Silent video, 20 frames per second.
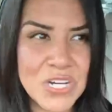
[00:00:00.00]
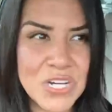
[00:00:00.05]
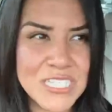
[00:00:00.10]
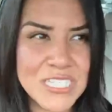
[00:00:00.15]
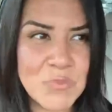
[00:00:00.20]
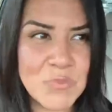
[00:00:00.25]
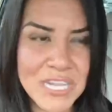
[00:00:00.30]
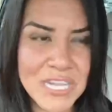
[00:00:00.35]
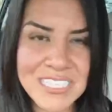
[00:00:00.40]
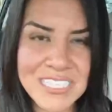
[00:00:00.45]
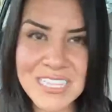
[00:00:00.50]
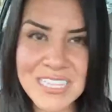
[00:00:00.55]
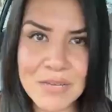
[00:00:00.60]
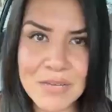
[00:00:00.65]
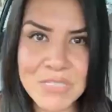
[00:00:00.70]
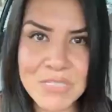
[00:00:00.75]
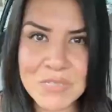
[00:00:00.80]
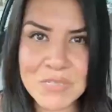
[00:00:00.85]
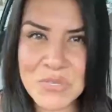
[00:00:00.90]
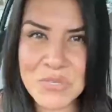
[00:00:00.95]
we're expecting
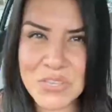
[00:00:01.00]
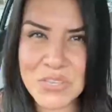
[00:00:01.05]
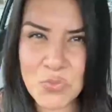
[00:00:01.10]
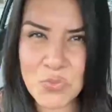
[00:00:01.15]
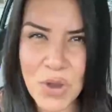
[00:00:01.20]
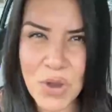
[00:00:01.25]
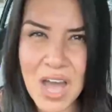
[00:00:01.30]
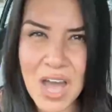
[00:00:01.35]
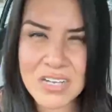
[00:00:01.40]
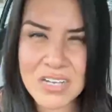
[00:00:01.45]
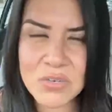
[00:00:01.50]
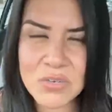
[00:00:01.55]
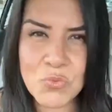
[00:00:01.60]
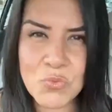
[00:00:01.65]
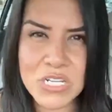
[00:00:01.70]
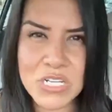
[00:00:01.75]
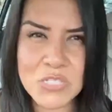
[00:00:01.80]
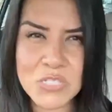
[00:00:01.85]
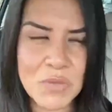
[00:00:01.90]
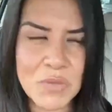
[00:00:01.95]
them to be the rock,
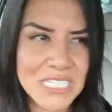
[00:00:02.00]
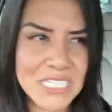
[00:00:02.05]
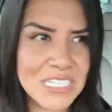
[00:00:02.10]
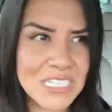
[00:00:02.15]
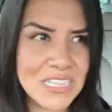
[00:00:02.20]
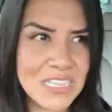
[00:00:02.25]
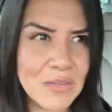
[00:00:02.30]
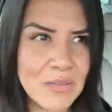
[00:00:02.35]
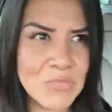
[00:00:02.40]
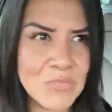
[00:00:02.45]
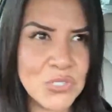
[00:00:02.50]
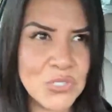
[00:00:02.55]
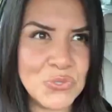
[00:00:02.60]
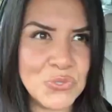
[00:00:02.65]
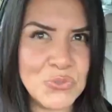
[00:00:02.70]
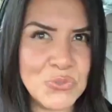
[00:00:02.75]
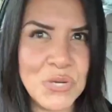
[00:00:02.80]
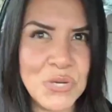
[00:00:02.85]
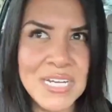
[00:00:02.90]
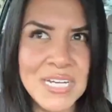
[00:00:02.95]
and we're expecting them
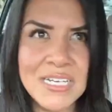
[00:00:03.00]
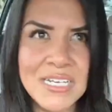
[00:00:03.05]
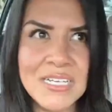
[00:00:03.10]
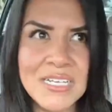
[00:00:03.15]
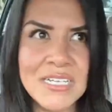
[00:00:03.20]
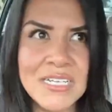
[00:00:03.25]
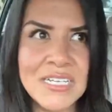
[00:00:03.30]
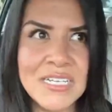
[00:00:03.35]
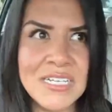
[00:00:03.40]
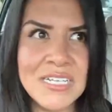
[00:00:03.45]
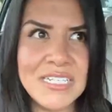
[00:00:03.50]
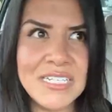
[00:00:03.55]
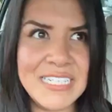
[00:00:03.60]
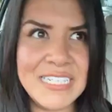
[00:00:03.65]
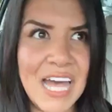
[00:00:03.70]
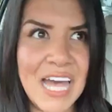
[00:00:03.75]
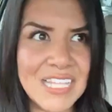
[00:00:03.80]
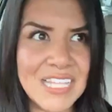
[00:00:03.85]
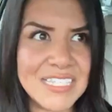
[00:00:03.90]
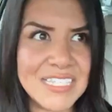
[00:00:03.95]
to
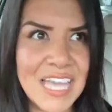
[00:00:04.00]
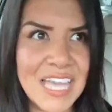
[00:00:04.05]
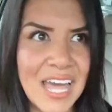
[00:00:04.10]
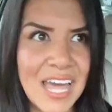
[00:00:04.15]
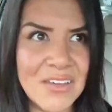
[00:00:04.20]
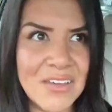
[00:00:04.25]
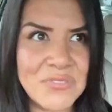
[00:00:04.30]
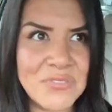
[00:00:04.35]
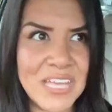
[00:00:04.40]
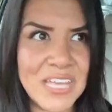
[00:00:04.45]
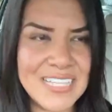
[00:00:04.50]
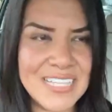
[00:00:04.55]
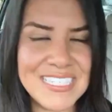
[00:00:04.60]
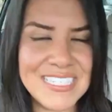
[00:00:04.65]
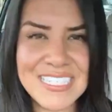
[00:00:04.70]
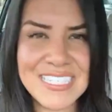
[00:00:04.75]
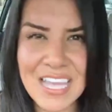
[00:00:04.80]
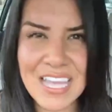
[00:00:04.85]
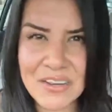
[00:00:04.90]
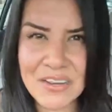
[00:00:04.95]
not have
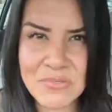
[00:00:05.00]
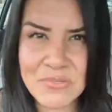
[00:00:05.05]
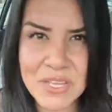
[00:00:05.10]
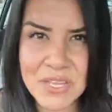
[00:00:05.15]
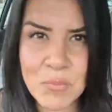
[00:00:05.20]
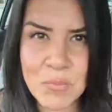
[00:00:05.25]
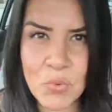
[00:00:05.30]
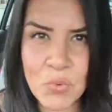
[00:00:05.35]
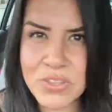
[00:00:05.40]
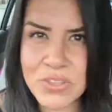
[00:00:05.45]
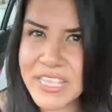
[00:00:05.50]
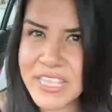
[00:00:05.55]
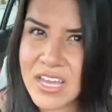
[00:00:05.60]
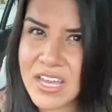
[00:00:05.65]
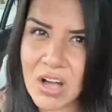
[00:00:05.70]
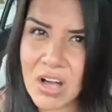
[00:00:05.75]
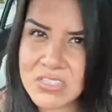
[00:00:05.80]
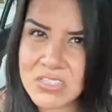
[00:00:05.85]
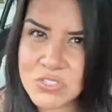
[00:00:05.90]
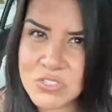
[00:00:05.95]
that side of them where
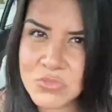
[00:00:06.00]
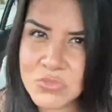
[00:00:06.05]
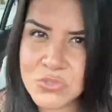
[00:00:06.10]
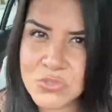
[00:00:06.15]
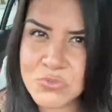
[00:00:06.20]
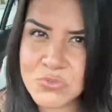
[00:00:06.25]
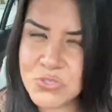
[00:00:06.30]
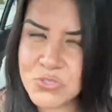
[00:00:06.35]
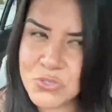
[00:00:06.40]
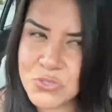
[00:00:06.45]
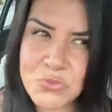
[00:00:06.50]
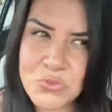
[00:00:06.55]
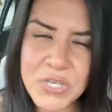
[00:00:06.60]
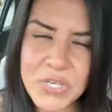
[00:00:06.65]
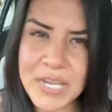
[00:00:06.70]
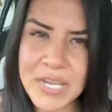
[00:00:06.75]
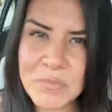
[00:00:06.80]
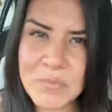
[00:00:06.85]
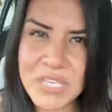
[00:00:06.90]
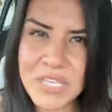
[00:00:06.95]
they also too
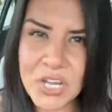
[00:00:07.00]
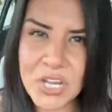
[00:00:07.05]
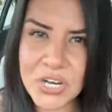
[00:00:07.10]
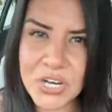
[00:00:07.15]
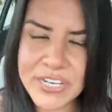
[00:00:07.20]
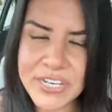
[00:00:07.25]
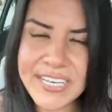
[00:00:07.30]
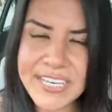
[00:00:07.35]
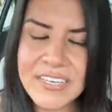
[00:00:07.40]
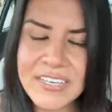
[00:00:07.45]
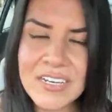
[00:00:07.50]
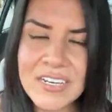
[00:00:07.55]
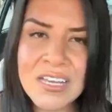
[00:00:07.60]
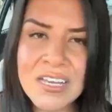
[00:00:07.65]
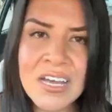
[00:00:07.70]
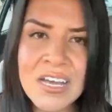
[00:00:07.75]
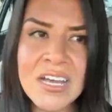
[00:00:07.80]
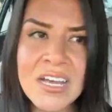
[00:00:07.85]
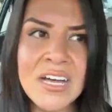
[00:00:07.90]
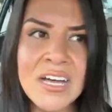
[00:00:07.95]
can be hurting.